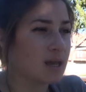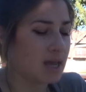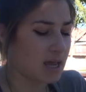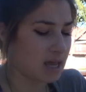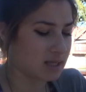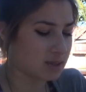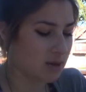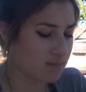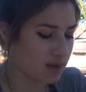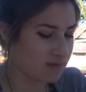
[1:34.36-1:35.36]
And so
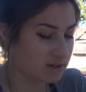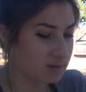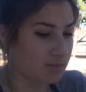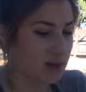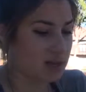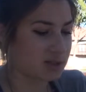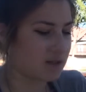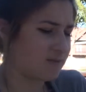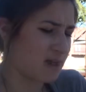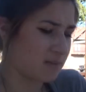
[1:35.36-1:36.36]
I made a Facebook page,
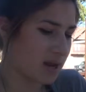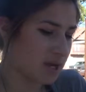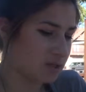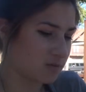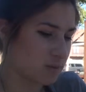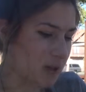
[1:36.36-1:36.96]
like a fan page for